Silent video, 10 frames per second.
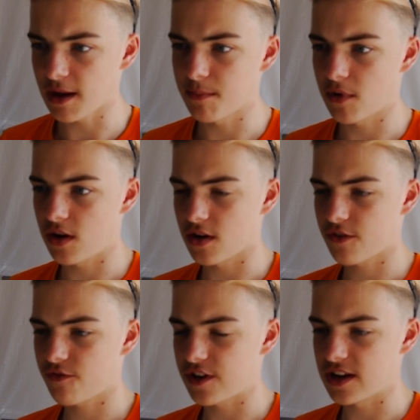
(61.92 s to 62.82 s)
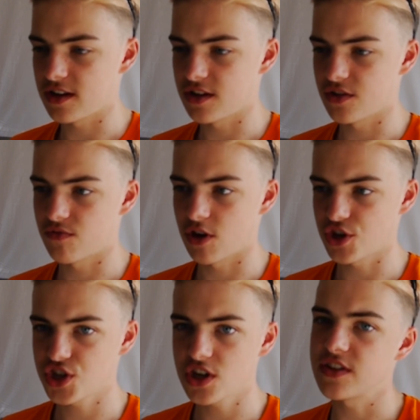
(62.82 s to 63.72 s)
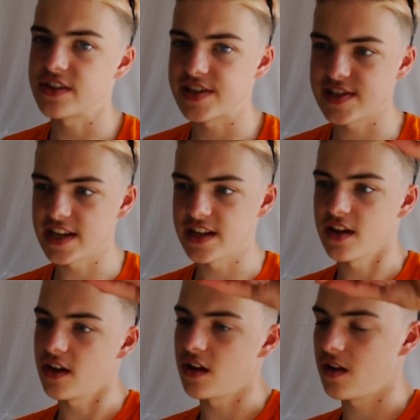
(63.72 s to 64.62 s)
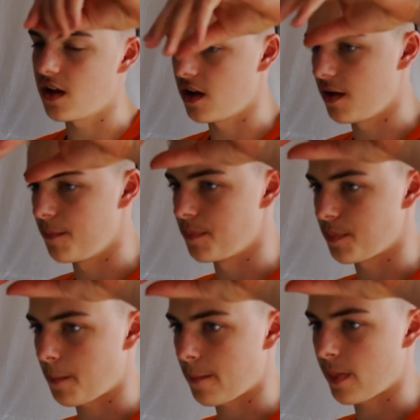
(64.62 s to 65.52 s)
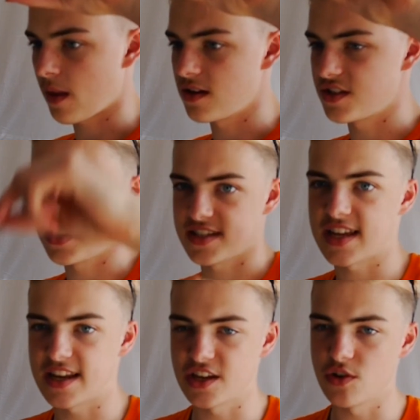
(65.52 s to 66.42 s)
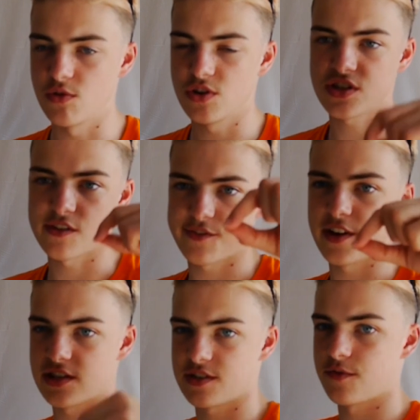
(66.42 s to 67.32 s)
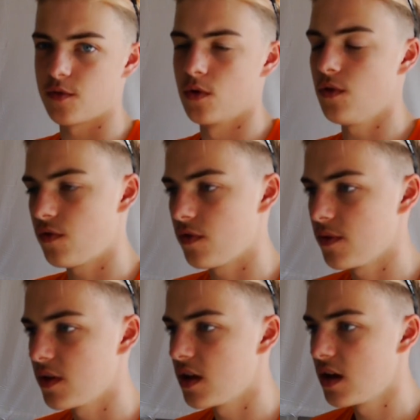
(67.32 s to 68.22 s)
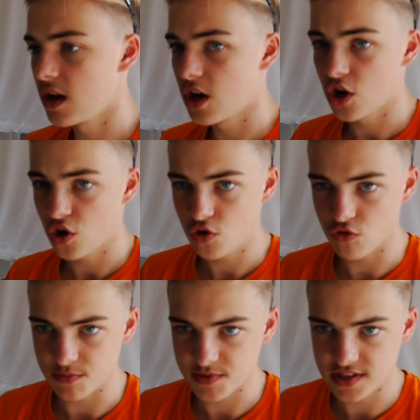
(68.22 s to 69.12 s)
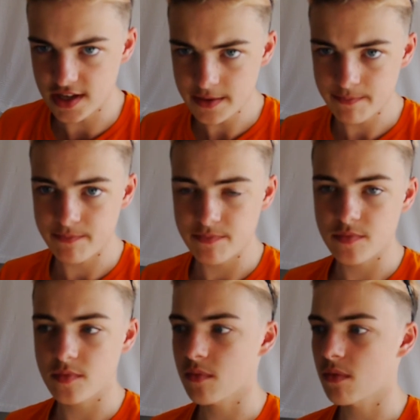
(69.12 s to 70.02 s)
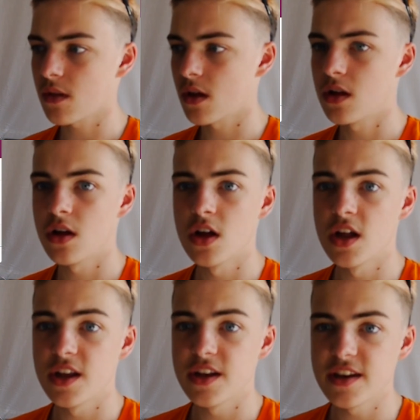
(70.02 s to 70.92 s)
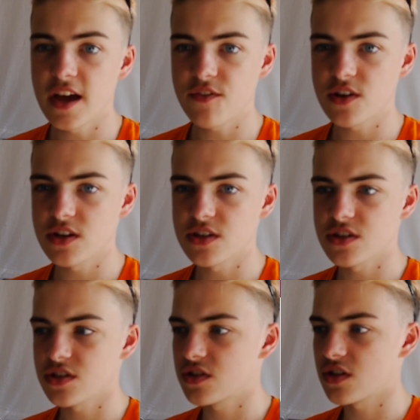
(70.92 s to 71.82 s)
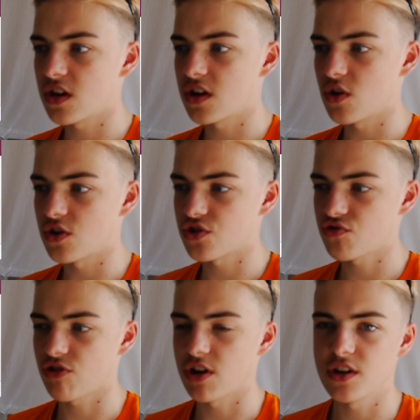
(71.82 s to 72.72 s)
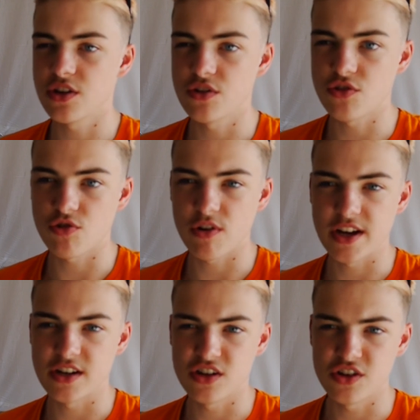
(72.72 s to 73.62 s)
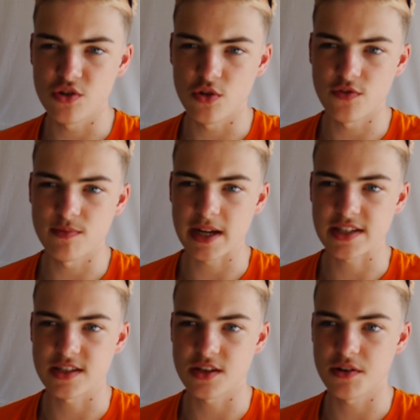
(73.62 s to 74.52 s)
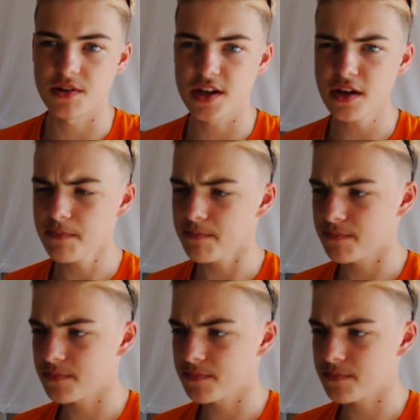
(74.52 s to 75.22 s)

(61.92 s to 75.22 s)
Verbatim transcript: Denmark, Finland, Russia. This is in um, descending order, so first to fourth. Group C, Netherlands, Austria, Ukraine, North Macedonia.